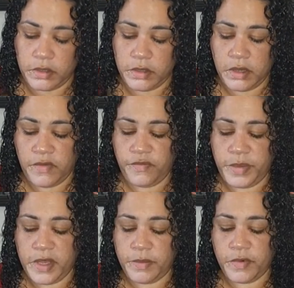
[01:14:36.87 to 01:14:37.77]
of
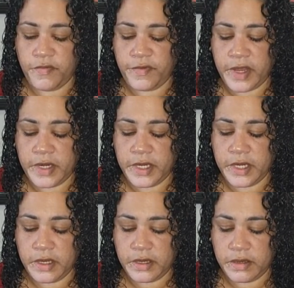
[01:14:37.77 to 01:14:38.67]
people finding
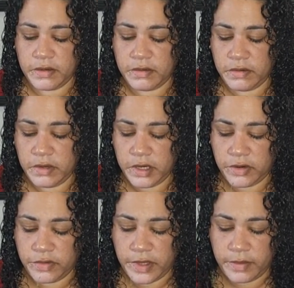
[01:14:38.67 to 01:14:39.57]
it
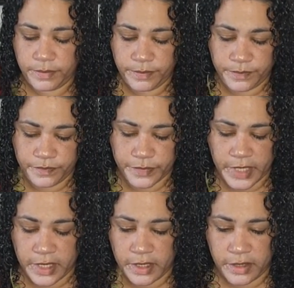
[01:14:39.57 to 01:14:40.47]
near them
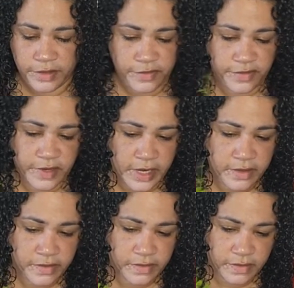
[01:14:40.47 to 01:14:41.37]
in other
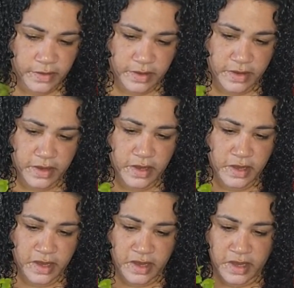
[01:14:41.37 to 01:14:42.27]
states.
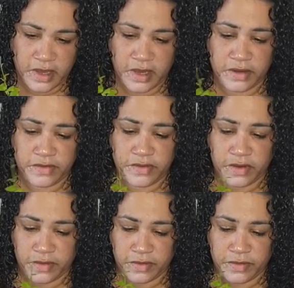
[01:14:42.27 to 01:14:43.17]
And
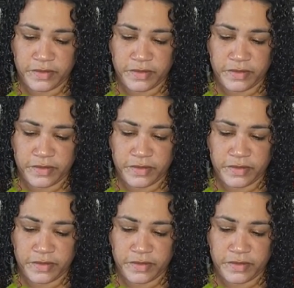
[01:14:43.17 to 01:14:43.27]
so